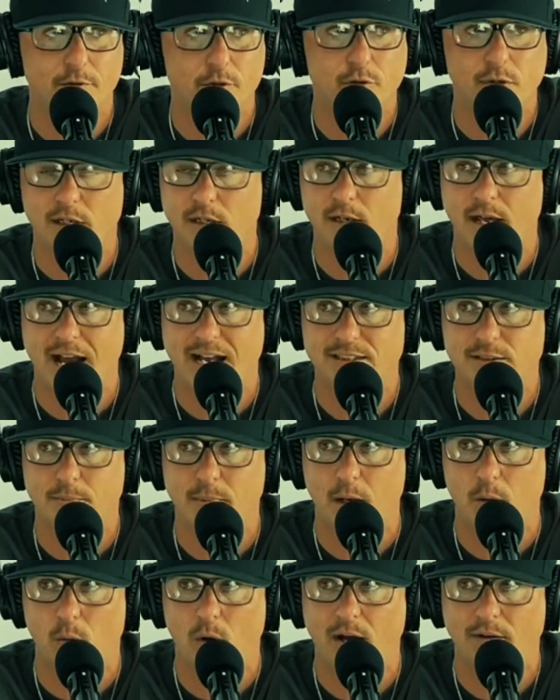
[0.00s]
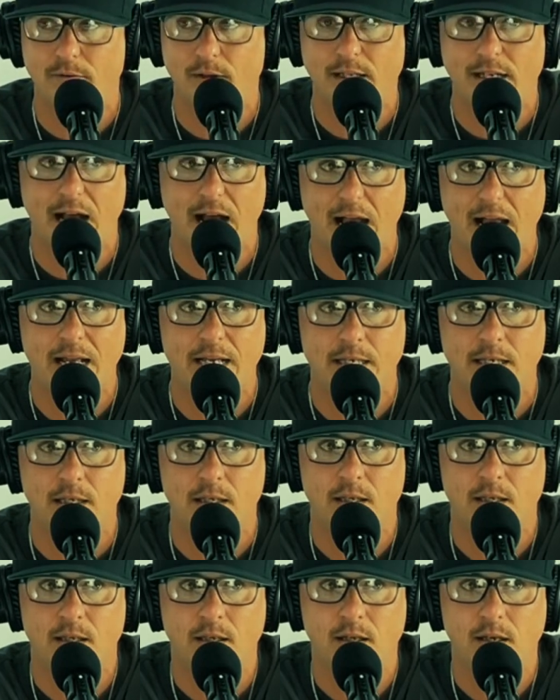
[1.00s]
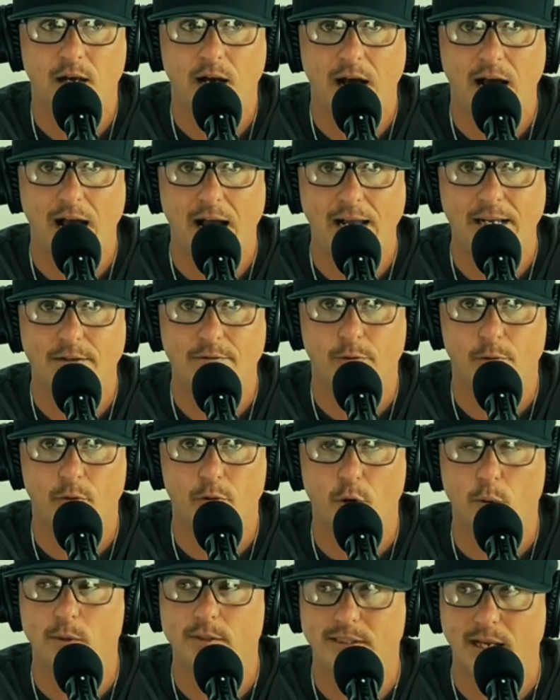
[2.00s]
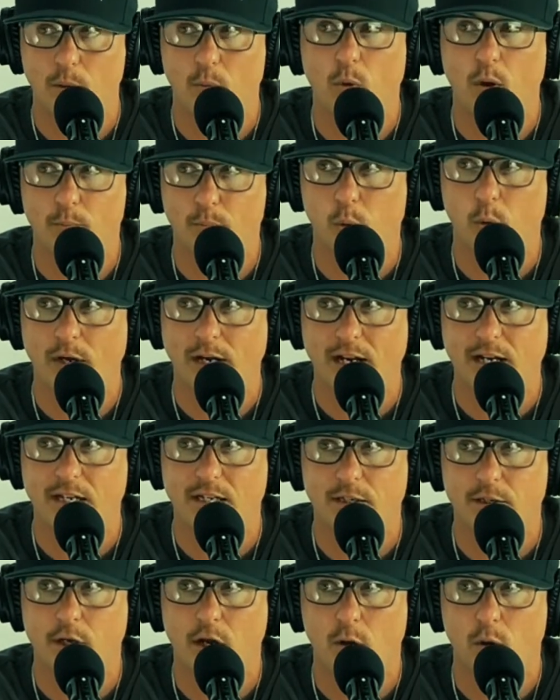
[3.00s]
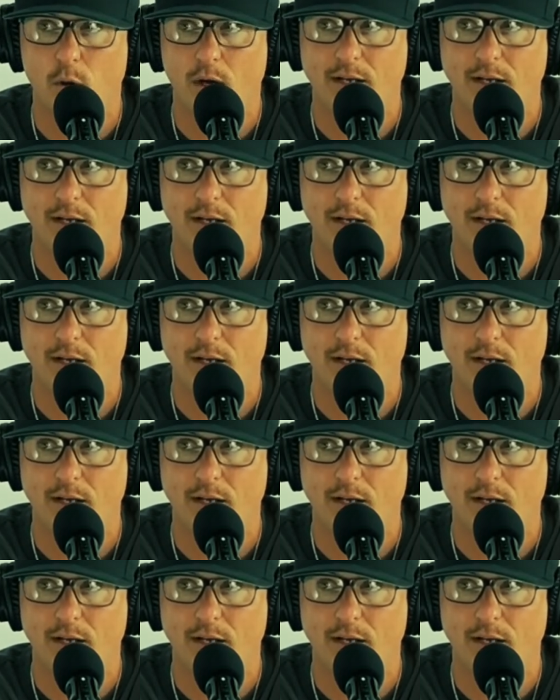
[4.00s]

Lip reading: You can ask my wife, like there was at one point I didn't know.